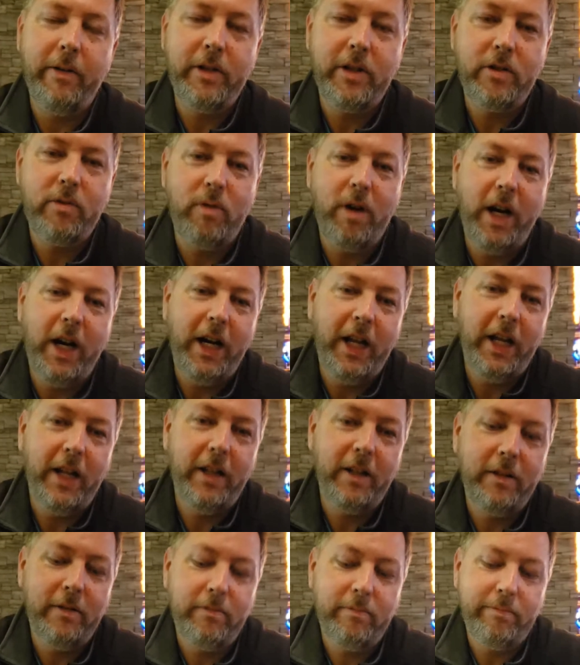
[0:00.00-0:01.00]
was rainy
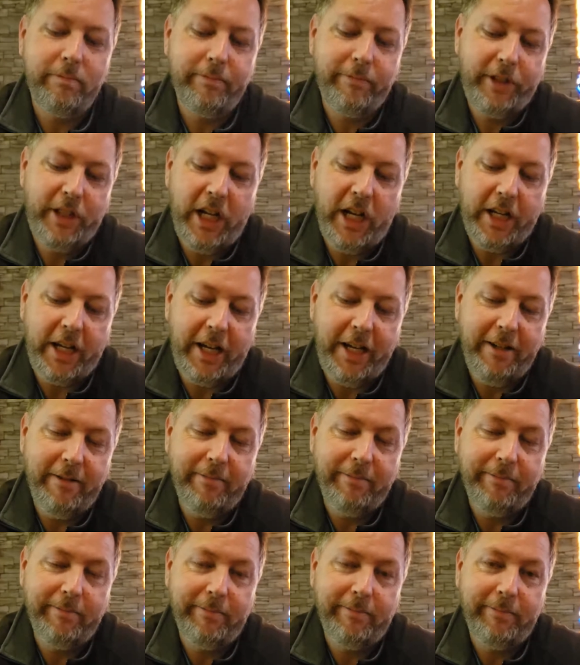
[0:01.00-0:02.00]
and
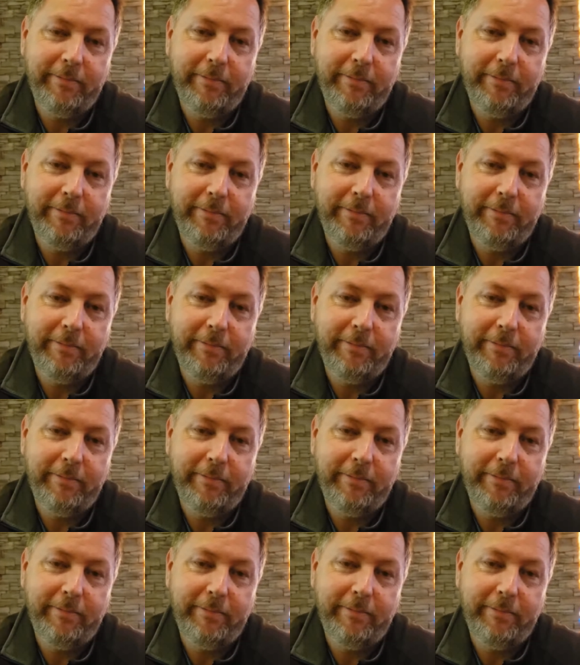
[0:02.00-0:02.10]
yucky.